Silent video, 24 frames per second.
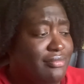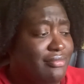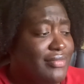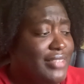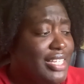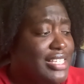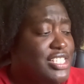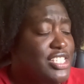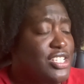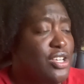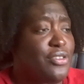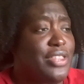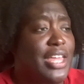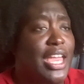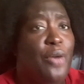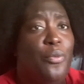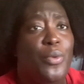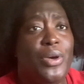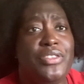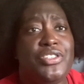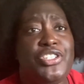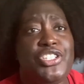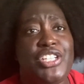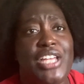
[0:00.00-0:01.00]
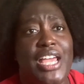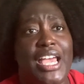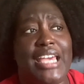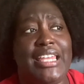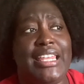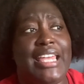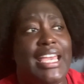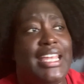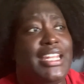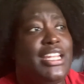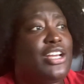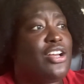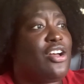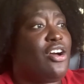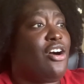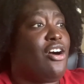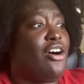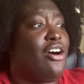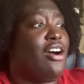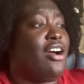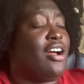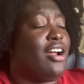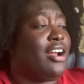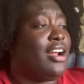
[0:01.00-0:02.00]
so they with Shay, they in the
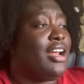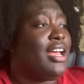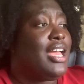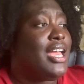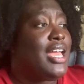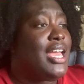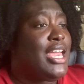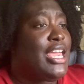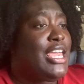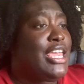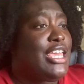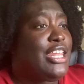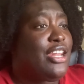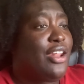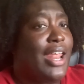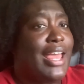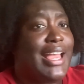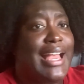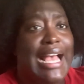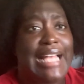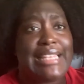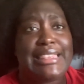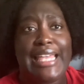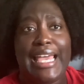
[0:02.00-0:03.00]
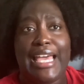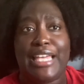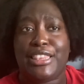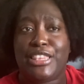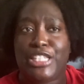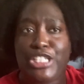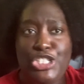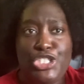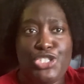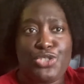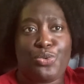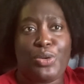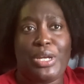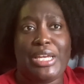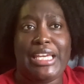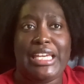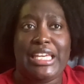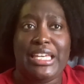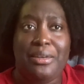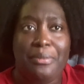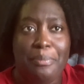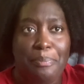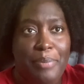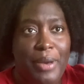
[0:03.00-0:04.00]
car, they got the
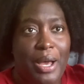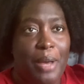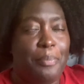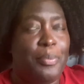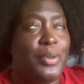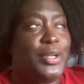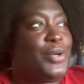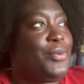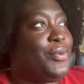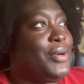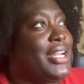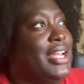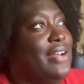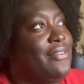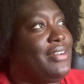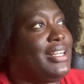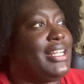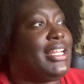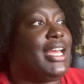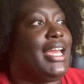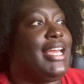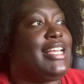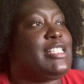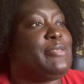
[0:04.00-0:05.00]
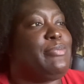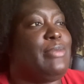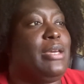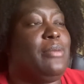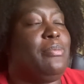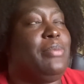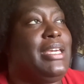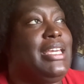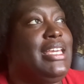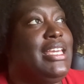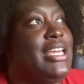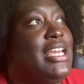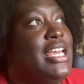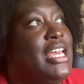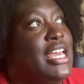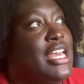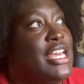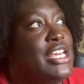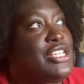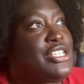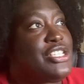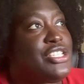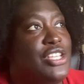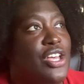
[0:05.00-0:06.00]
dream bumping or whatever the case may be.
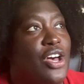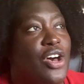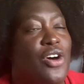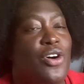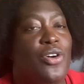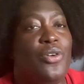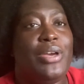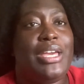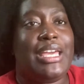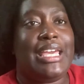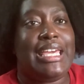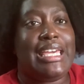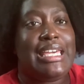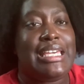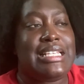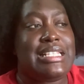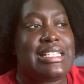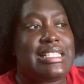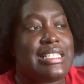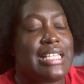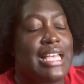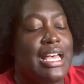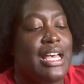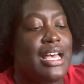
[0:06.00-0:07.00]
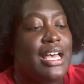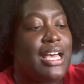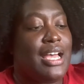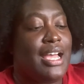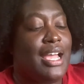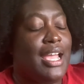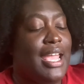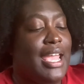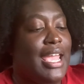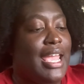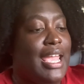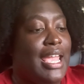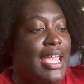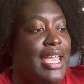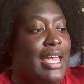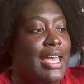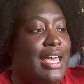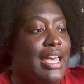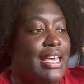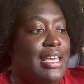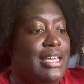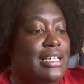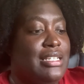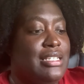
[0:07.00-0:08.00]
So Issa,
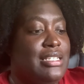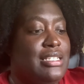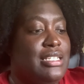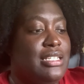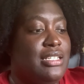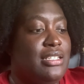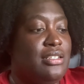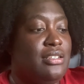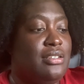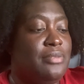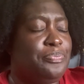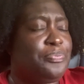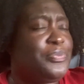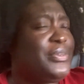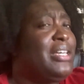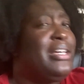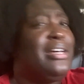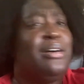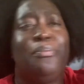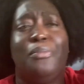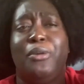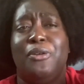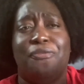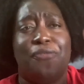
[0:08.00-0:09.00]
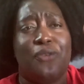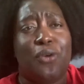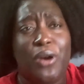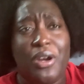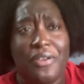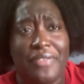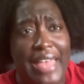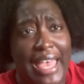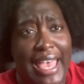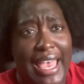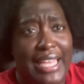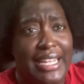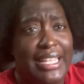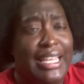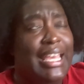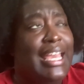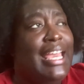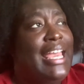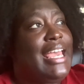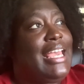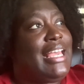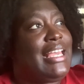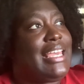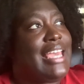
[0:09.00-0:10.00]
and before that,
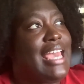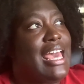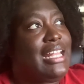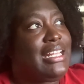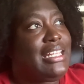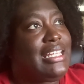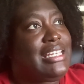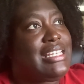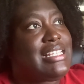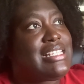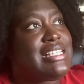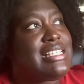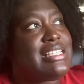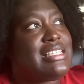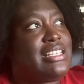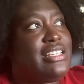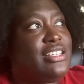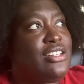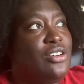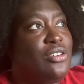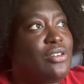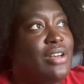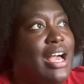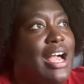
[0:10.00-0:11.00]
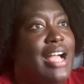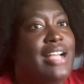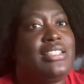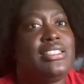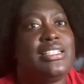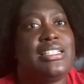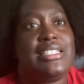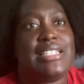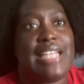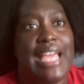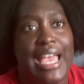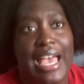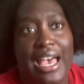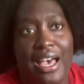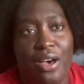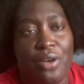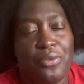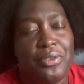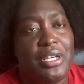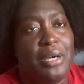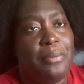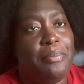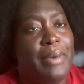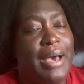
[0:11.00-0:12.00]
Kelly is still kind of
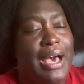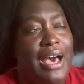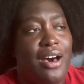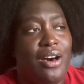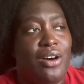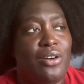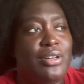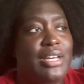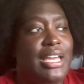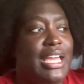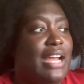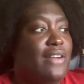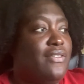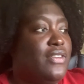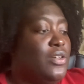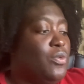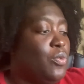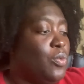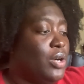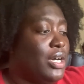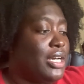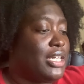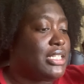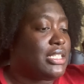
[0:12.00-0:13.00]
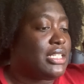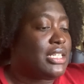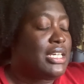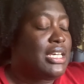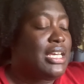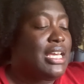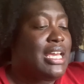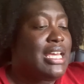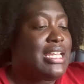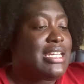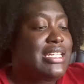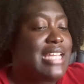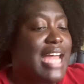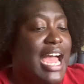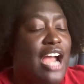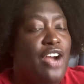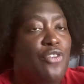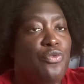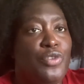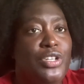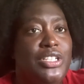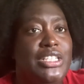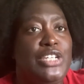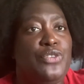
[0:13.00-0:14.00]
down about everyone not
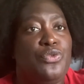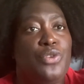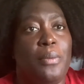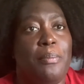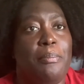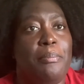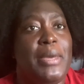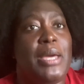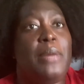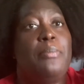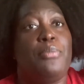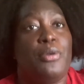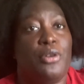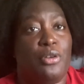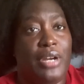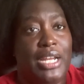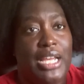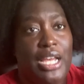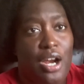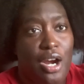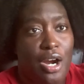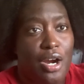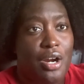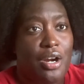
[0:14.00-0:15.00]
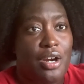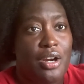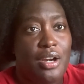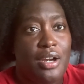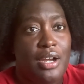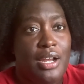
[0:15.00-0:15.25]
really remembering her.